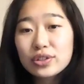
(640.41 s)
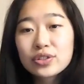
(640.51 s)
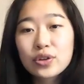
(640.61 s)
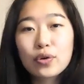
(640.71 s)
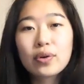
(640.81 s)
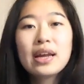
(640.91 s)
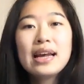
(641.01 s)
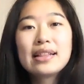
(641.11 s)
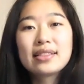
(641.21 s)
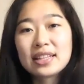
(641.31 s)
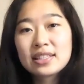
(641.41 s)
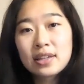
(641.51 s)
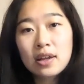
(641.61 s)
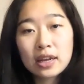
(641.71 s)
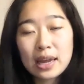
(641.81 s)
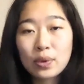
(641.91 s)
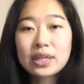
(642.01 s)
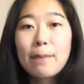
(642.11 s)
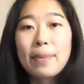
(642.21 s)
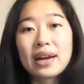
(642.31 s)
so that's when
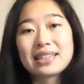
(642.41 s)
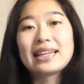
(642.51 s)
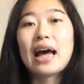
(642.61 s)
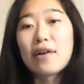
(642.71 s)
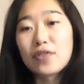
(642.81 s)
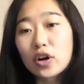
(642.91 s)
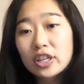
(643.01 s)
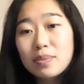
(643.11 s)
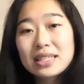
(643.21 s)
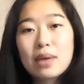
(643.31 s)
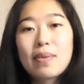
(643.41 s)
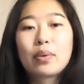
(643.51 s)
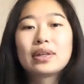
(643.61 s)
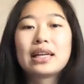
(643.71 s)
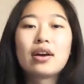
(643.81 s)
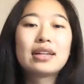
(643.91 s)
compared to AF arguments that might rely on